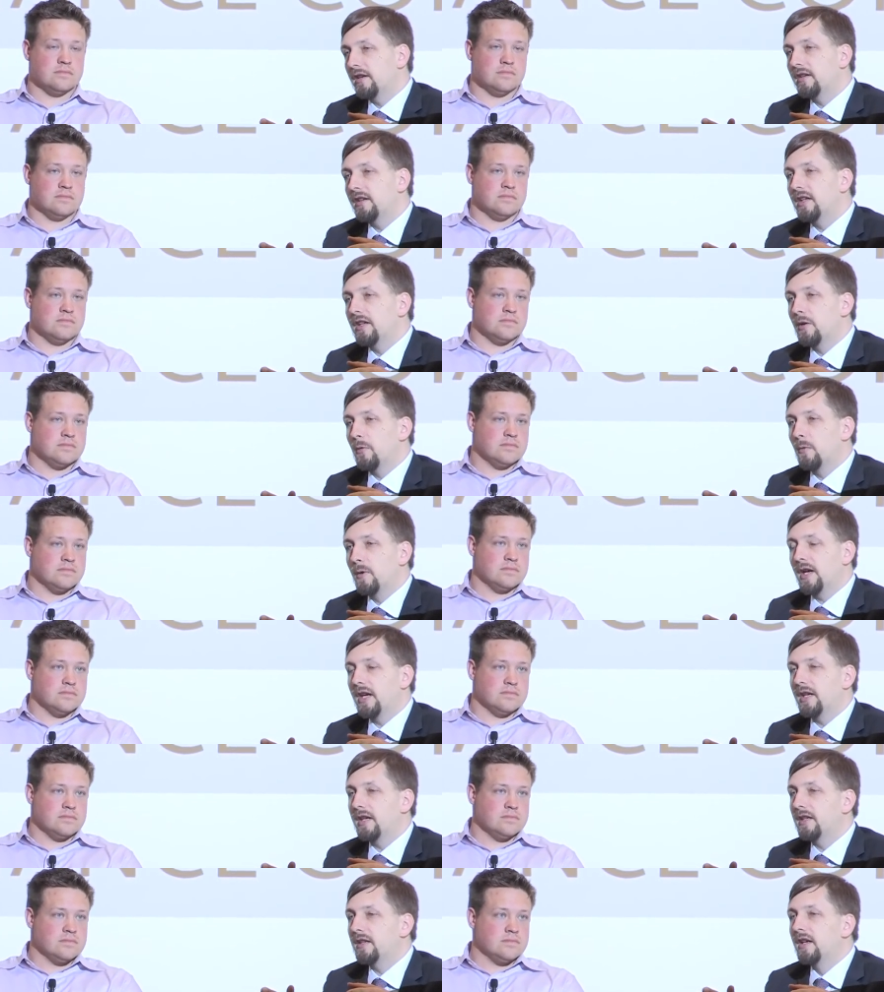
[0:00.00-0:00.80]
Speaker 1: in a
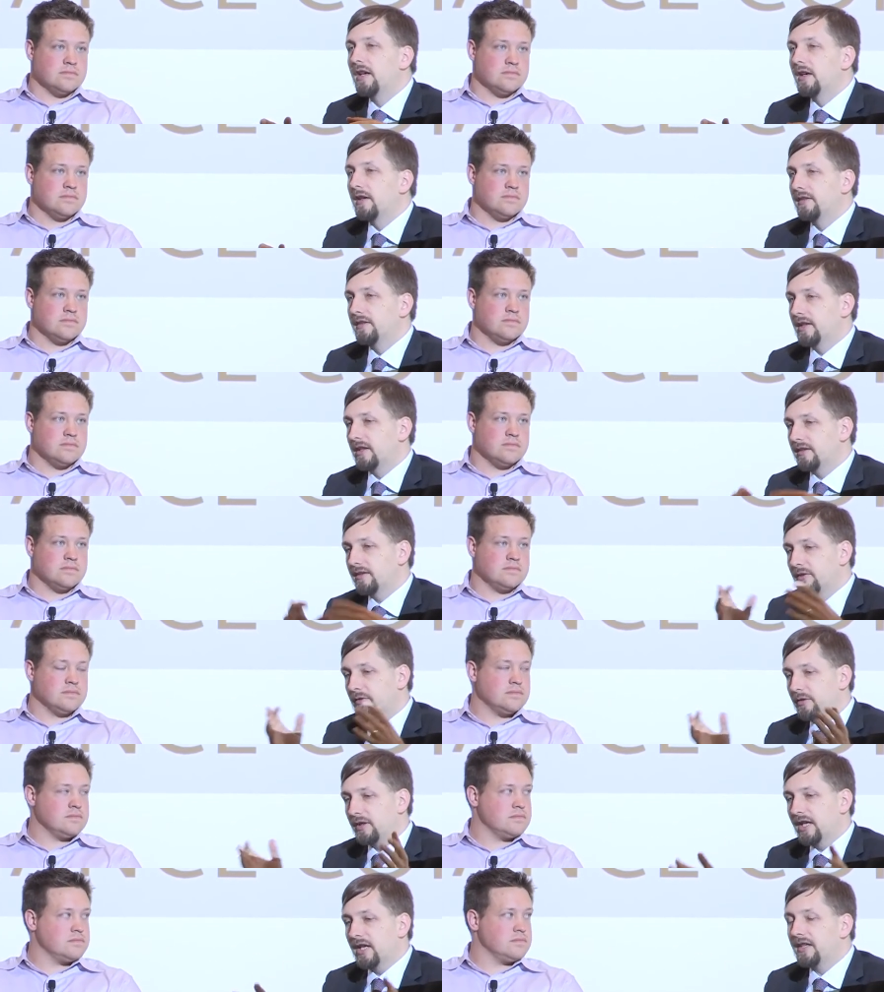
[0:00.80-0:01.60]
way that
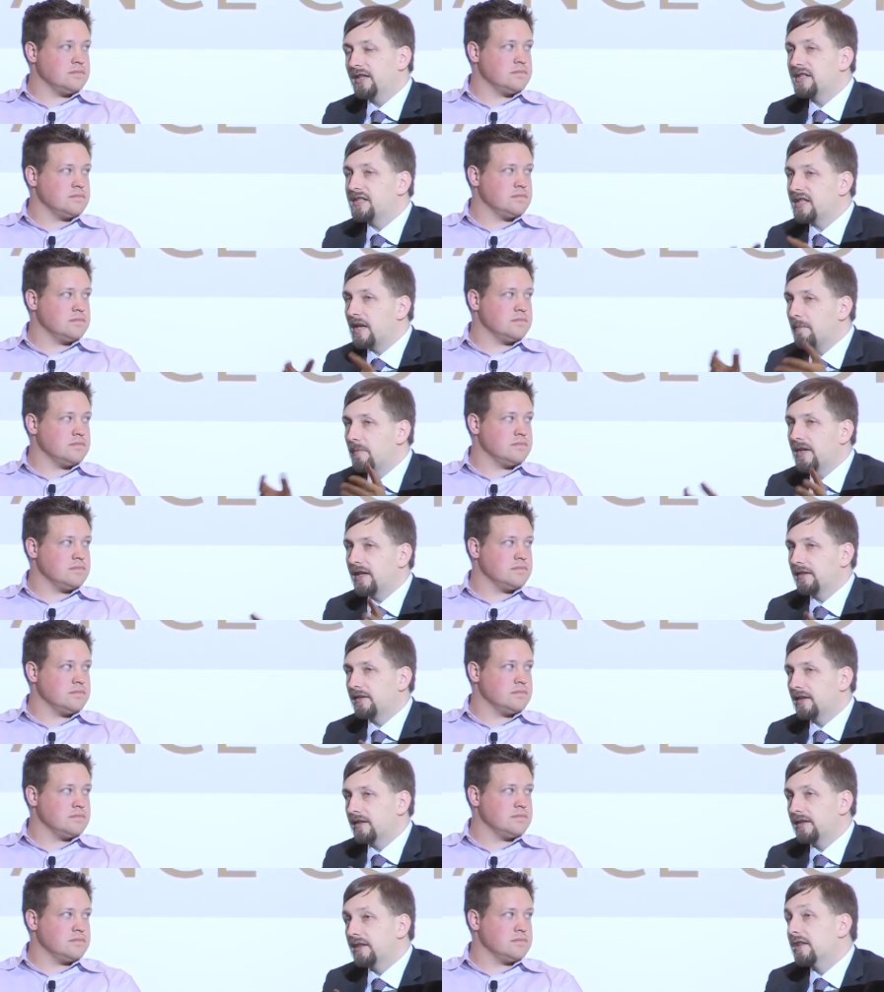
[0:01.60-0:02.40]
created something
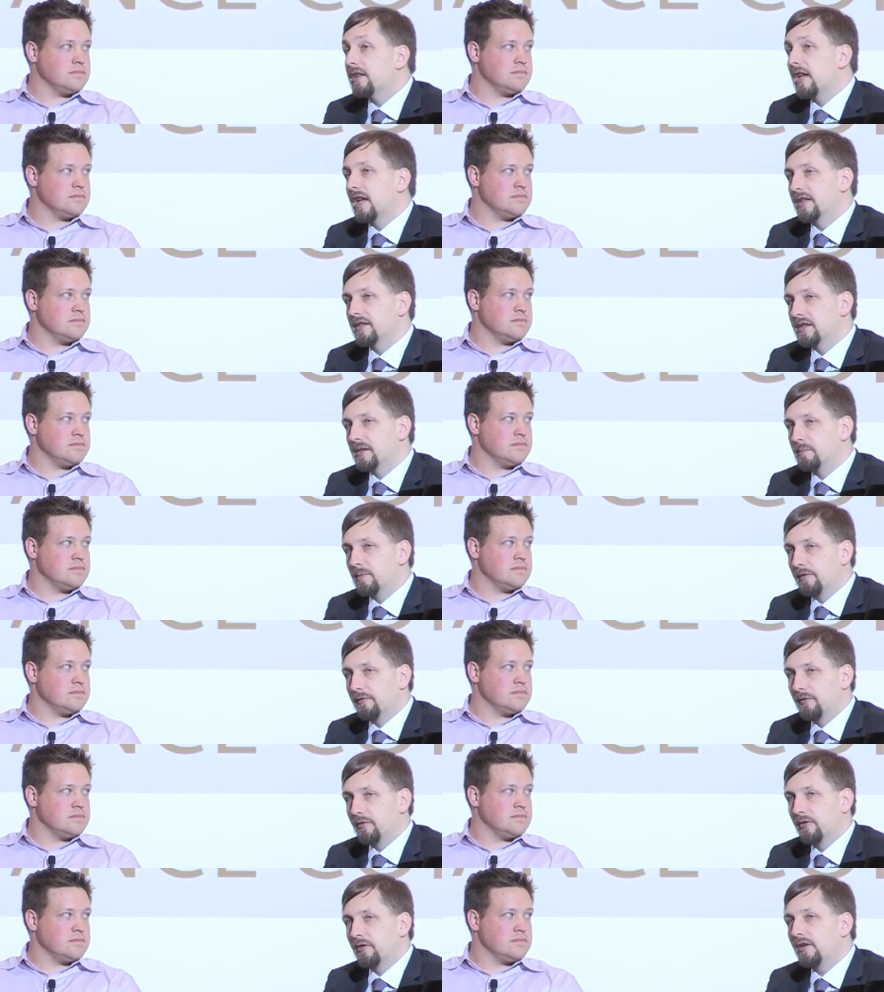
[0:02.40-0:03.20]
that didn't exist
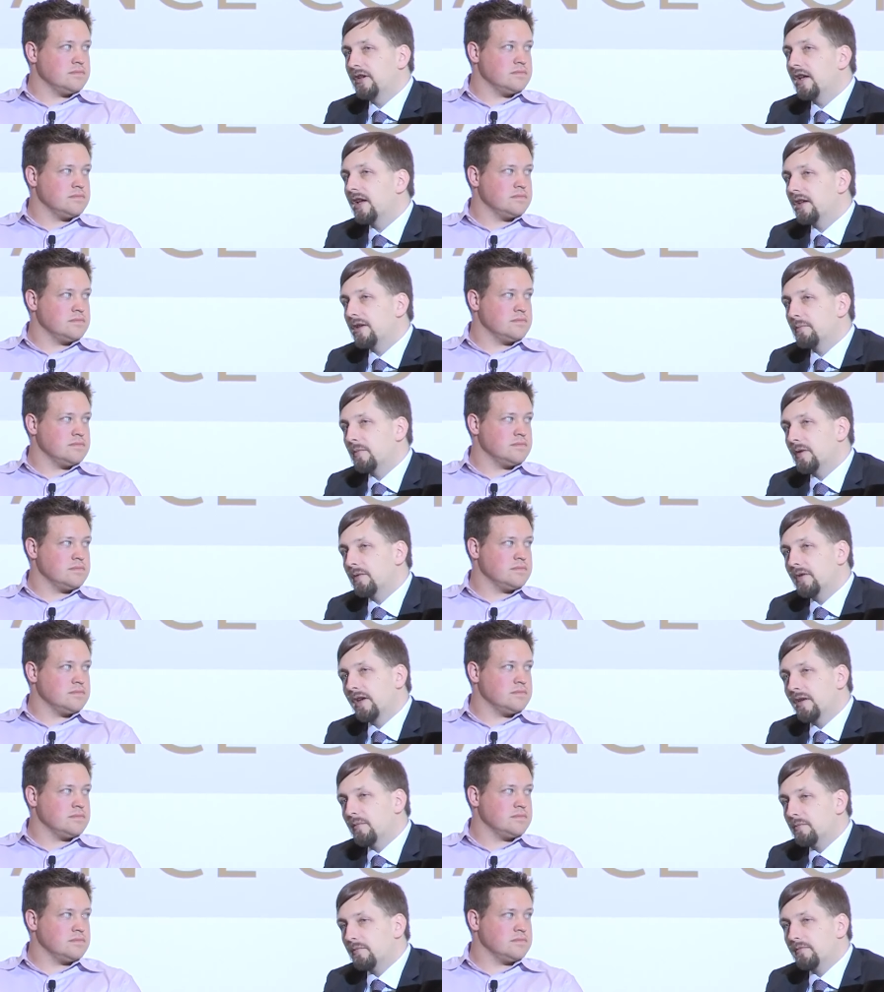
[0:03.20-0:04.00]
before and,
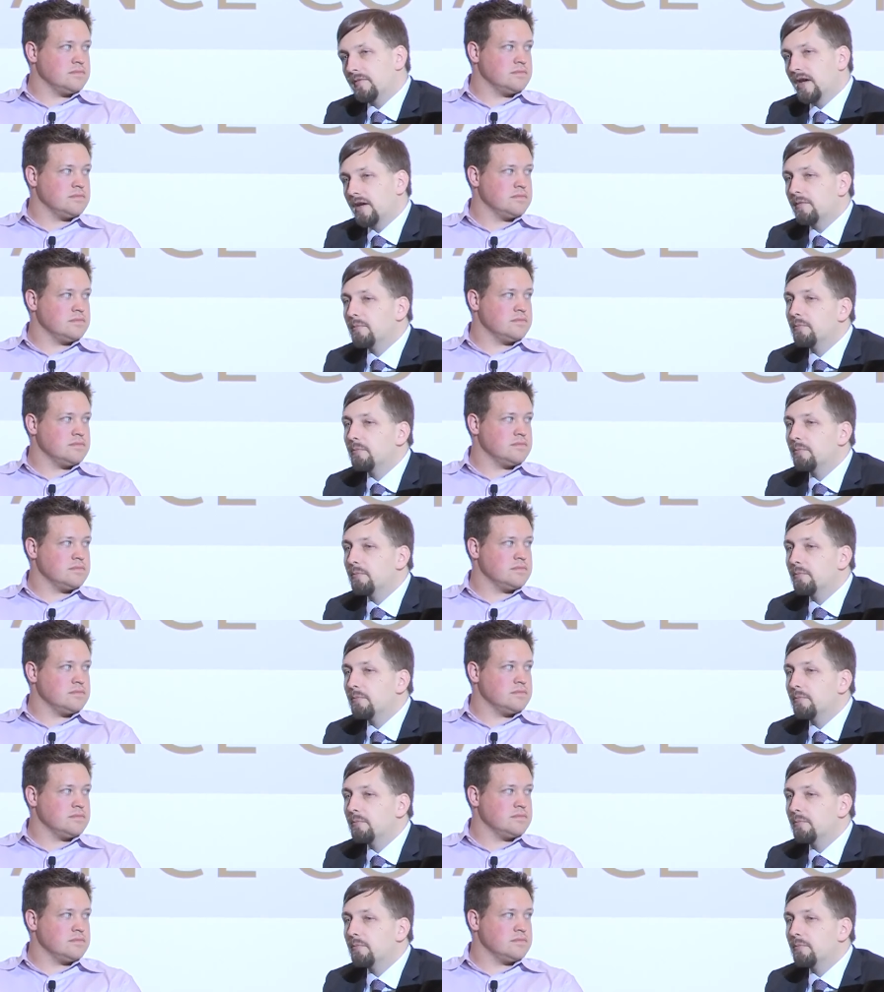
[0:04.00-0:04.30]
and